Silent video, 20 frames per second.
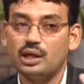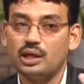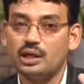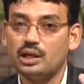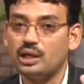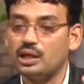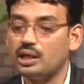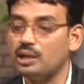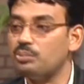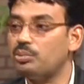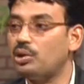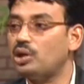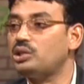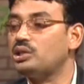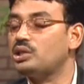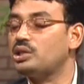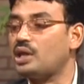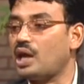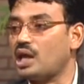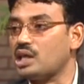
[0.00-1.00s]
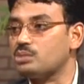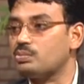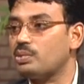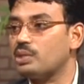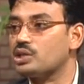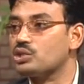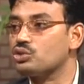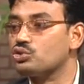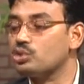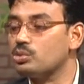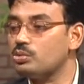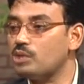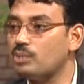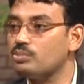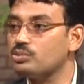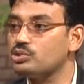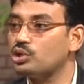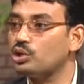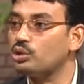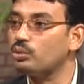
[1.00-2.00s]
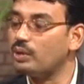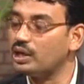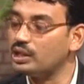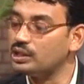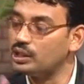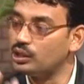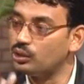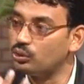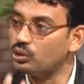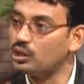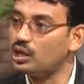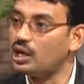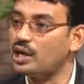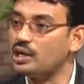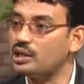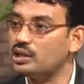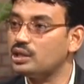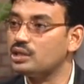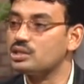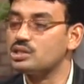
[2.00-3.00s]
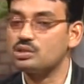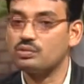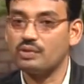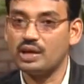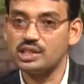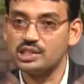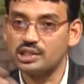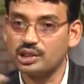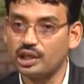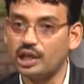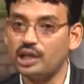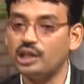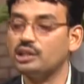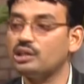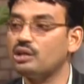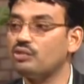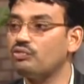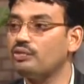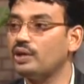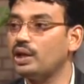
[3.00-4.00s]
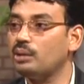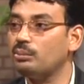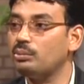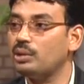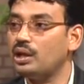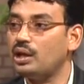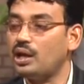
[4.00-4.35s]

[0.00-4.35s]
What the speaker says: important aspects to be observed by the rural audience while screening the film,